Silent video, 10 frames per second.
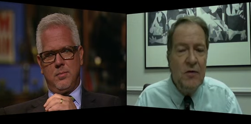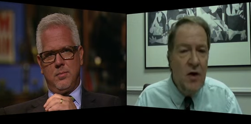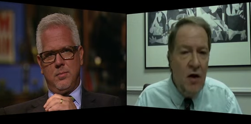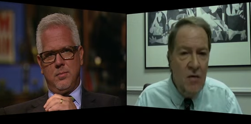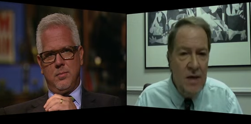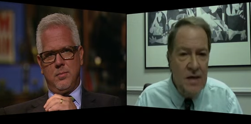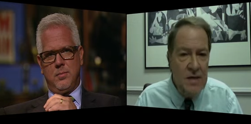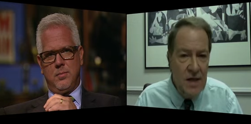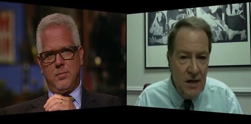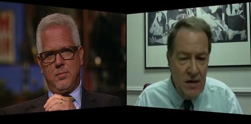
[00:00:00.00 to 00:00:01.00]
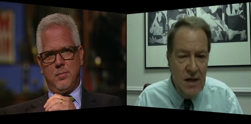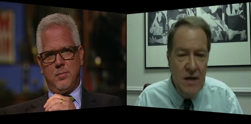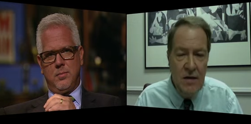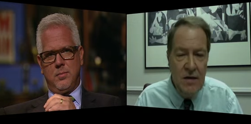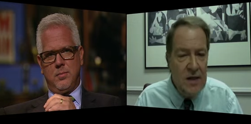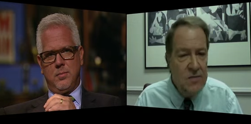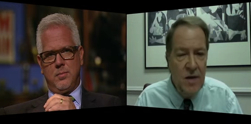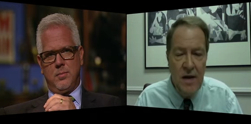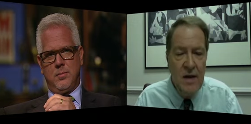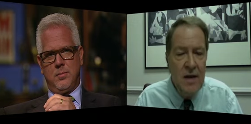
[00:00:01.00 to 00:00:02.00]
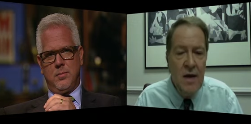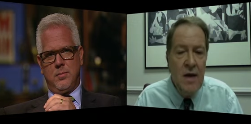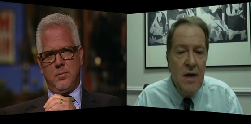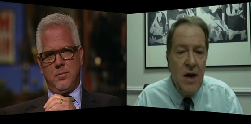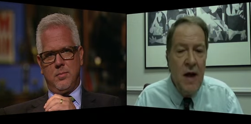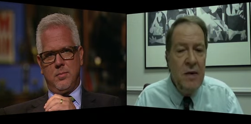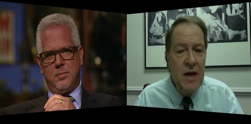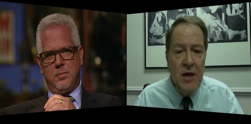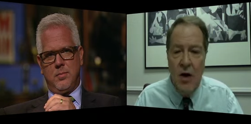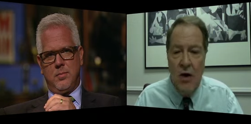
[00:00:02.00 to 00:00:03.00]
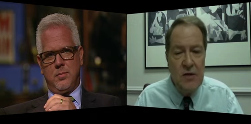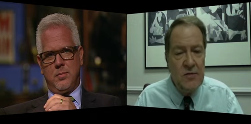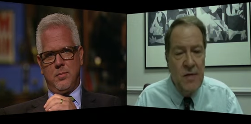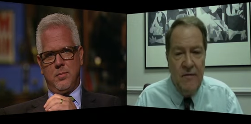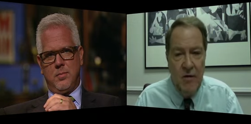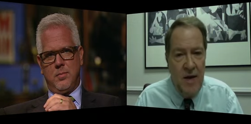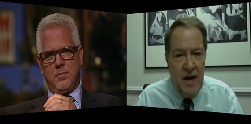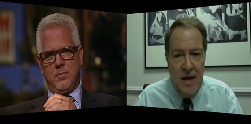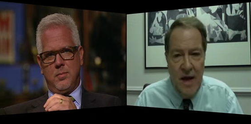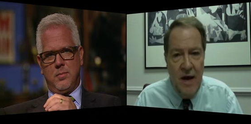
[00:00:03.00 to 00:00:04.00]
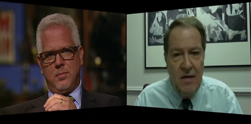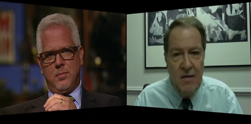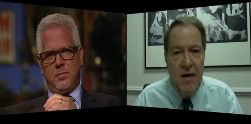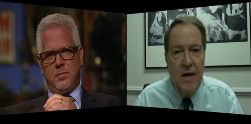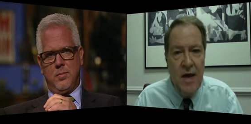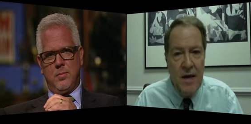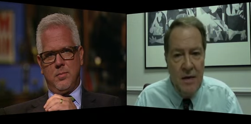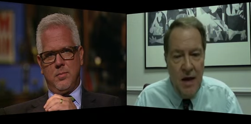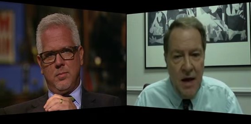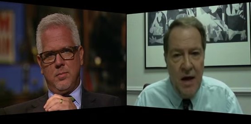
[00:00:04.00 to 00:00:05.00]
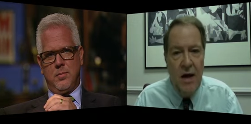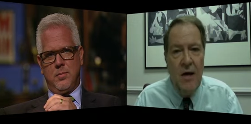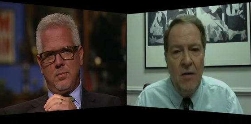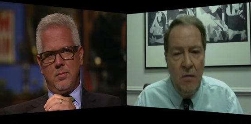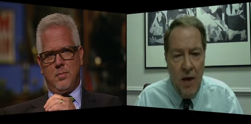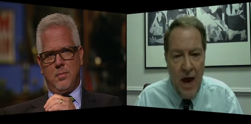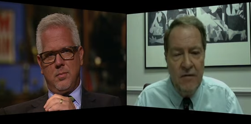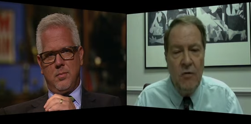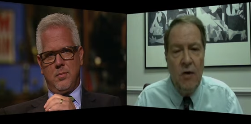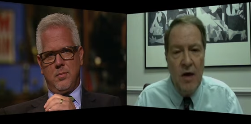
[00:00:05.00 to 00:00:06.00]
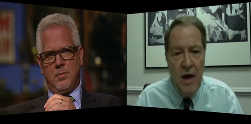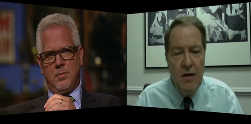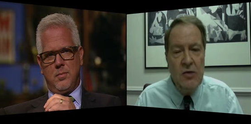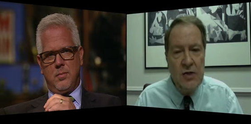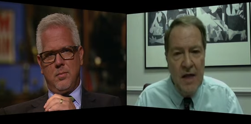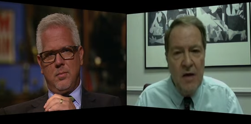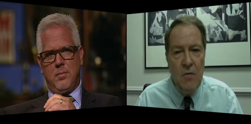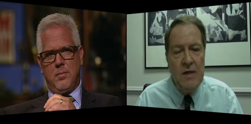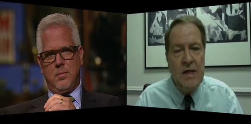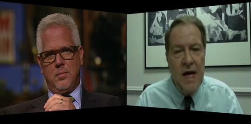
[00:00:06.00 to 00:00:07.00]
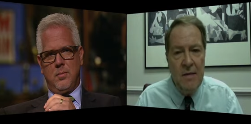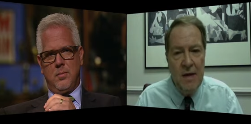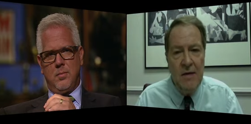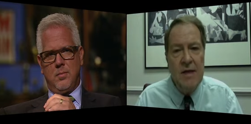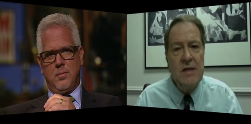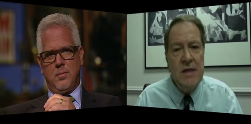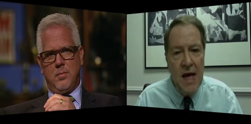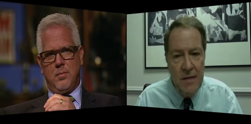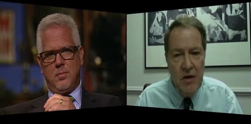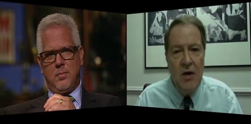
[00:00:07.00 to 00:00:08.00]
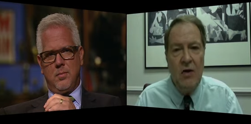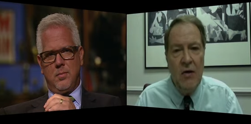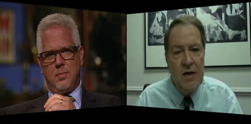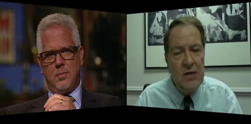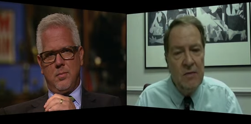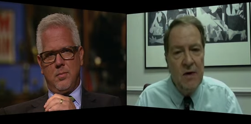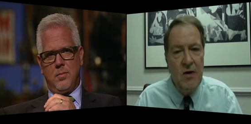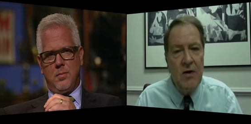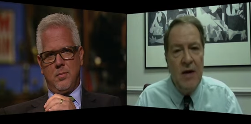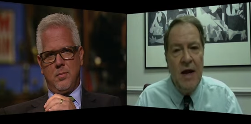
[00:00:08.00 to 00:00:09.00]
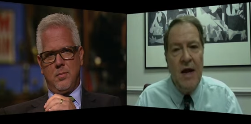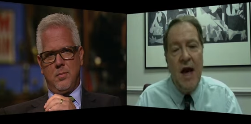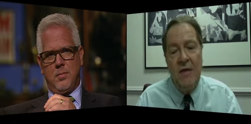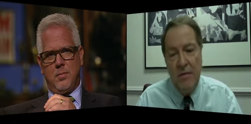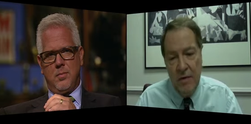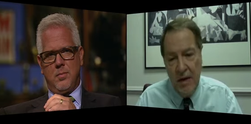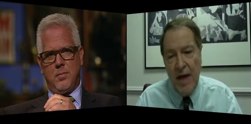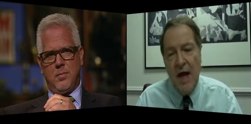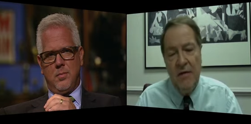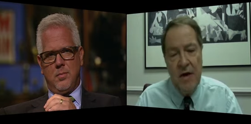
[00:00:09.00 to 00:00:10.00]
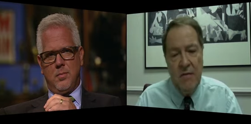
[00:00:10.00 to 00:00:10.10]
Speaker 1: call me and say, look into this, but I'm getting calls from everybody now. Again, uh, we have to really understand what's happening. This is happening all across America, and I again I think